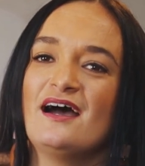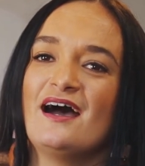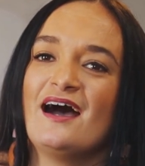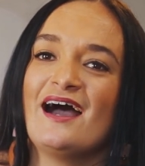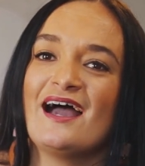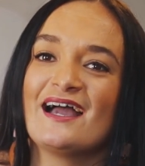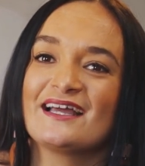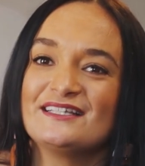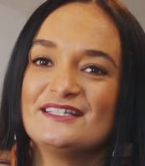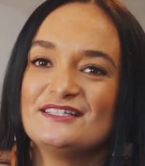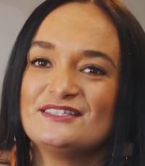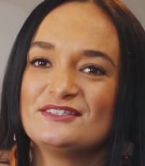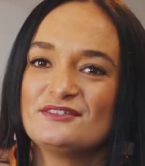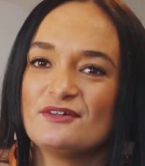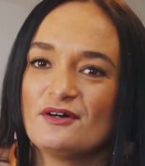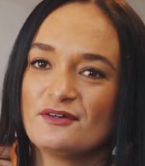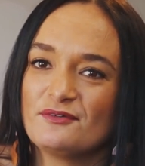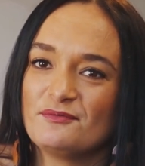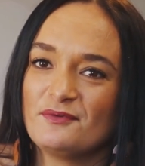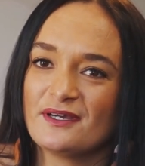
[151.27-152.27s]
I actually
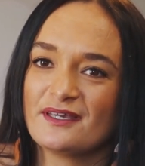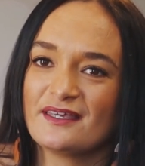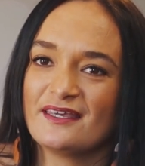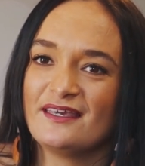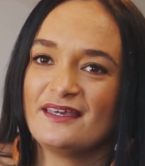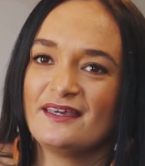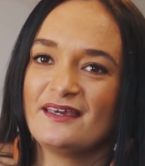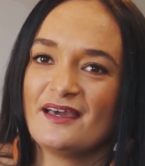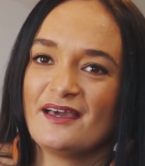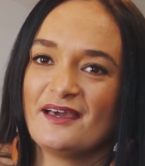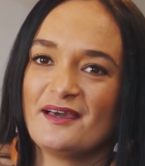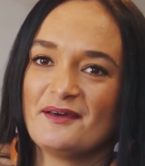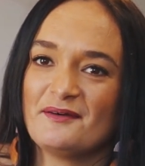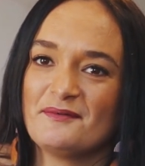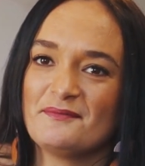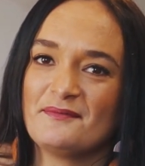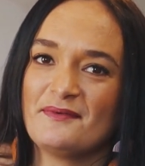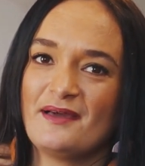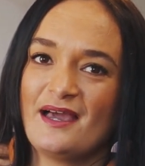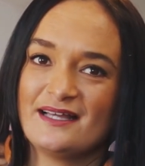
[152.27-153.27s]
started working
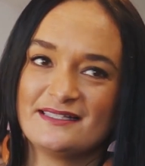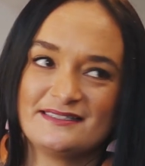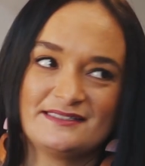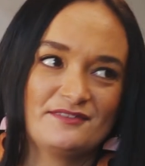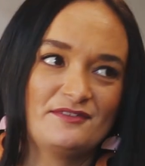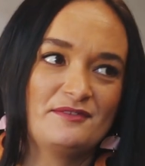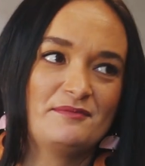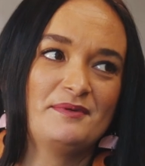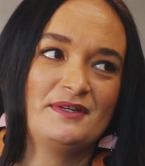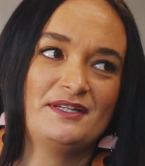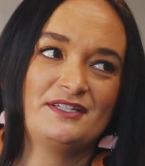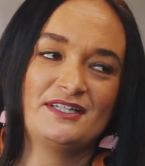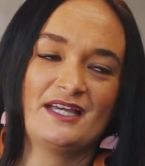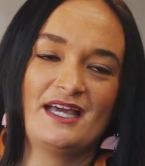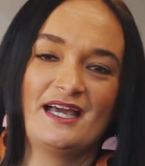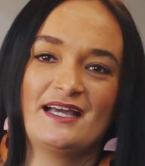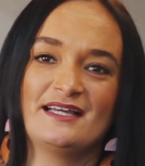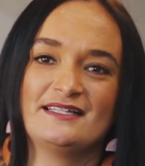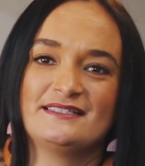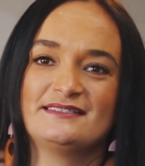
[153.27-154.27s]
at SilverBridge
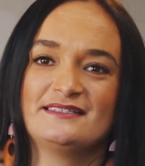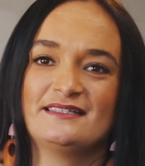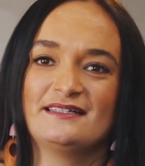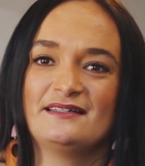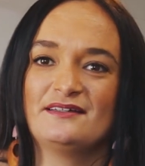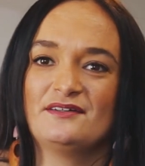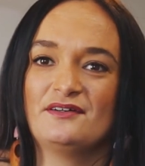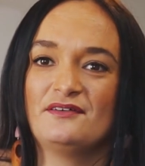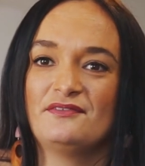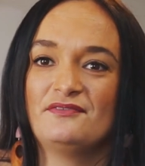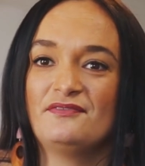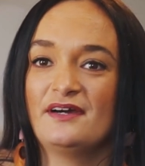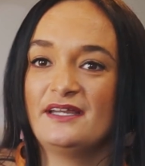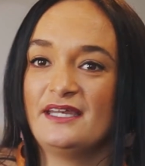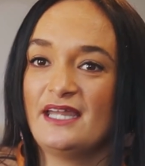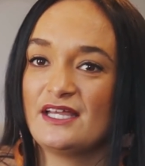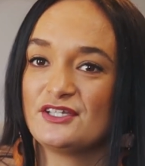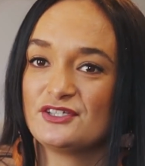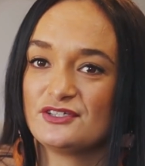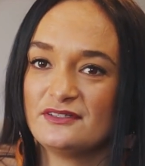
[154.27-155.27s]
as a
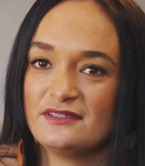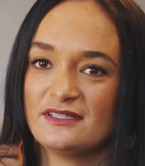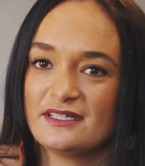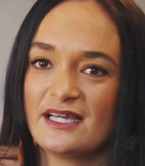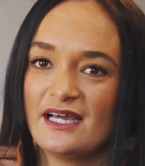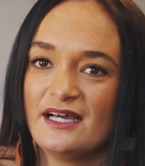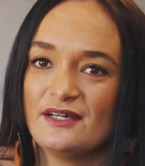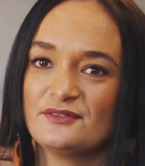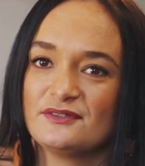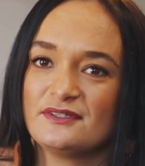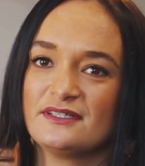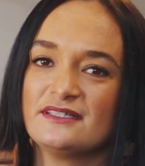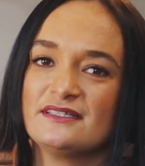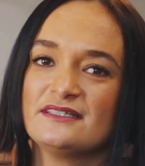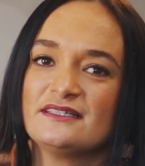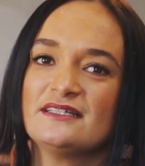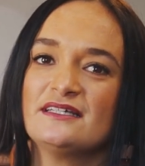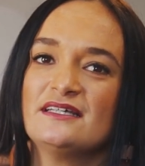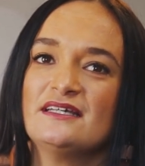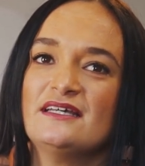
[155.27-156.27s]
financial
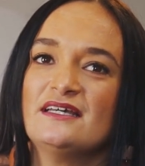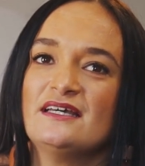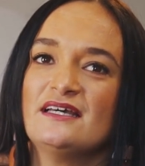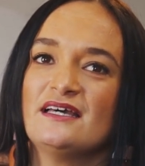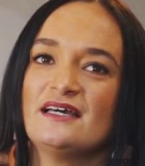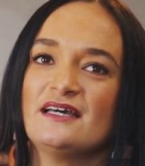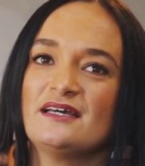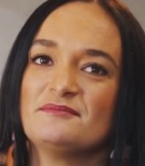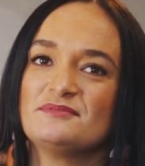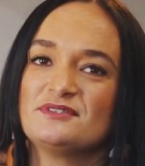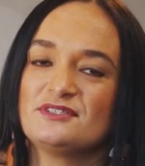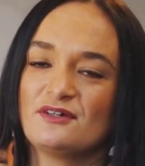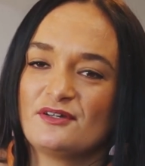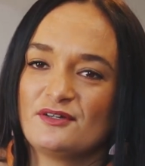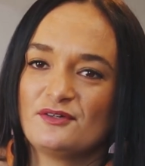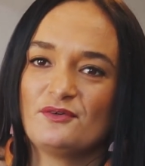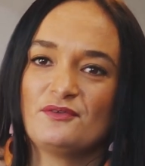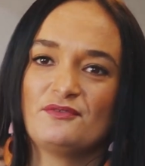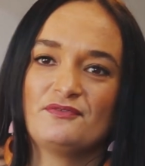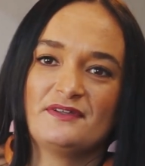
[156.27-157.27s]
accountant.
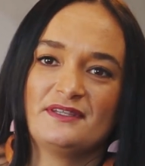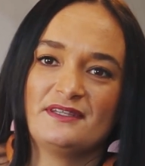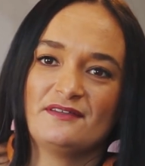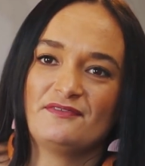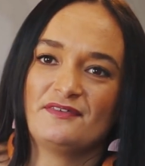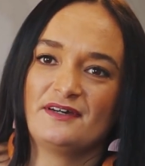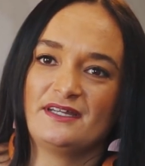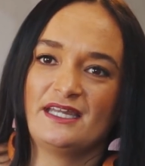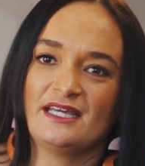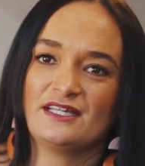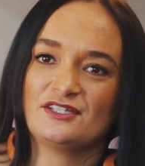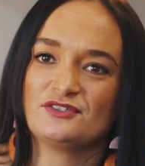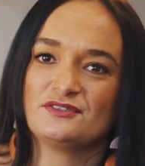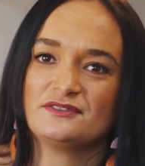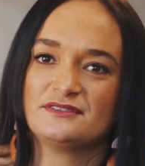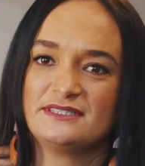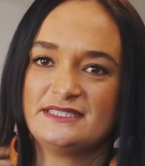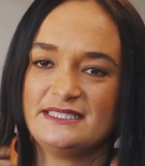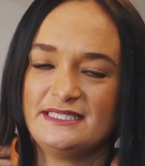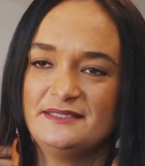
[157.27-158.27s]
Started off in the
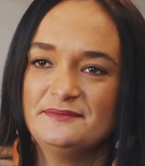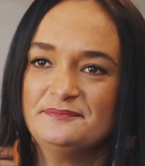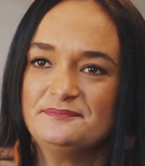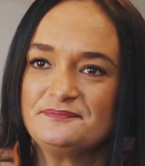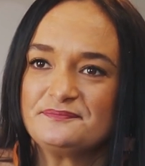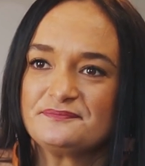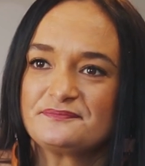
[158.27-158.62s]
financial team.